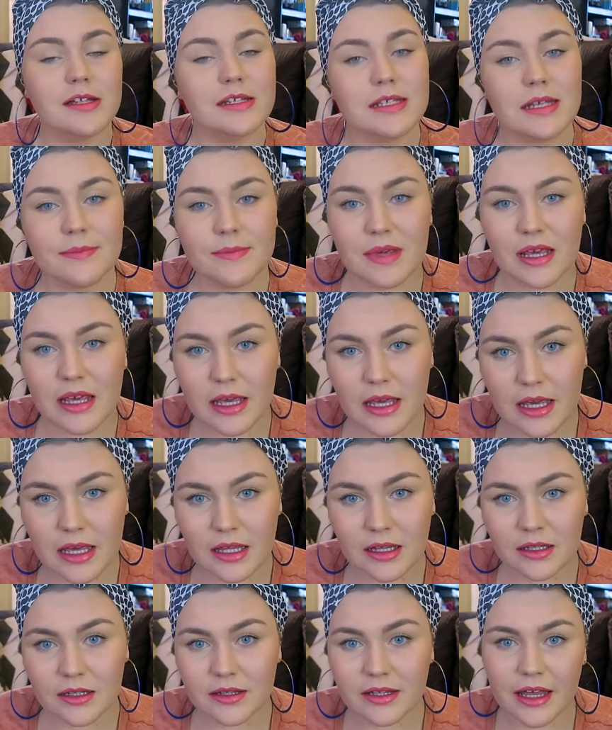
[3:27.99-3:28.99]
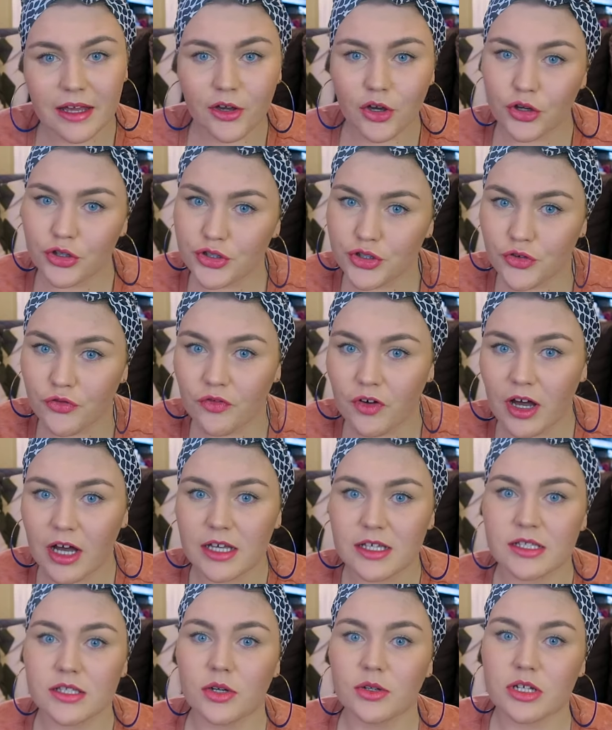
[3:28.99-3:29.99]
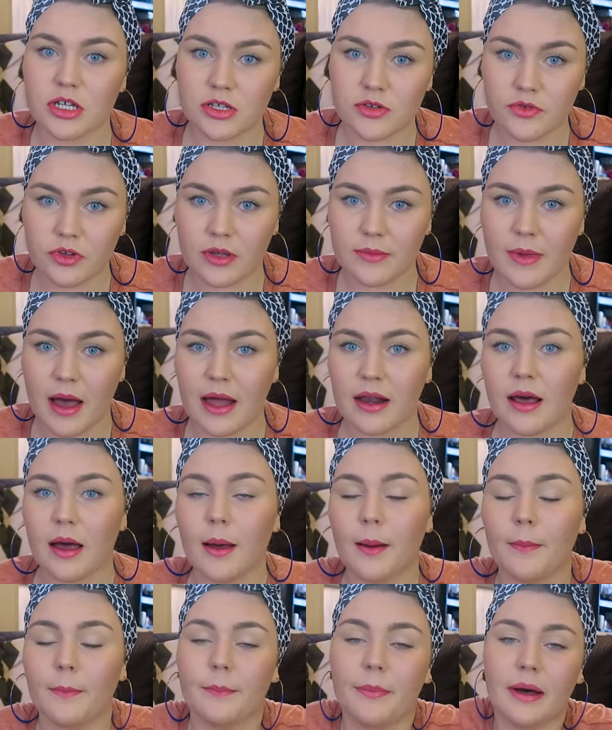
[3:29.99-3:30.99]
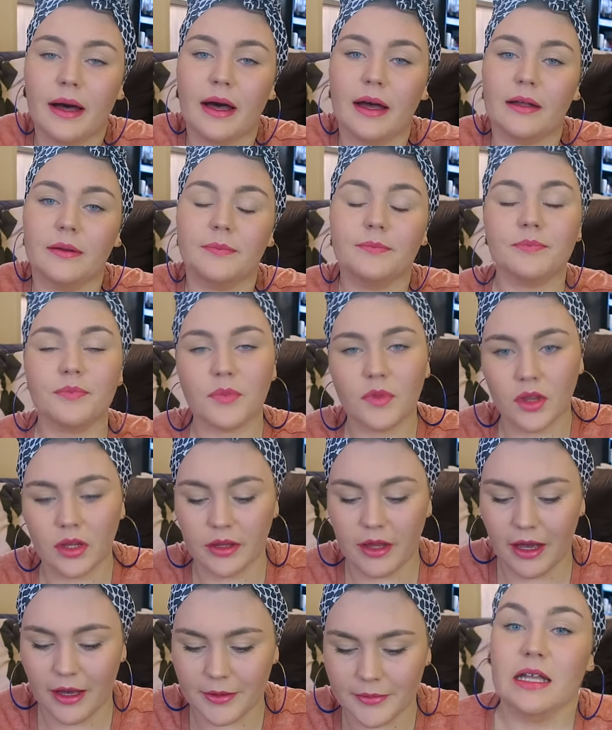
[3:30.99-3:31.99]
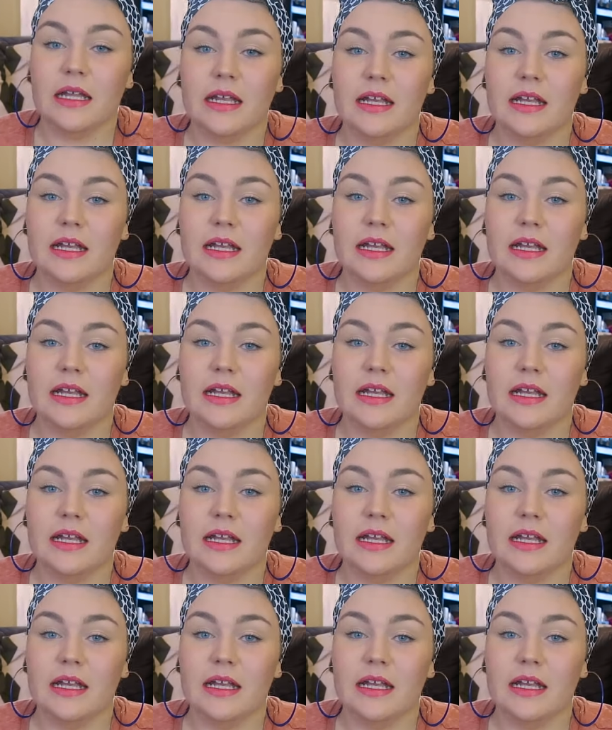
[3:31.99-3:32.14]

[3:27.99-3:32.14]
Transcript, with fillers: To me, they go too fast, so it doesn't really matter, but yeah.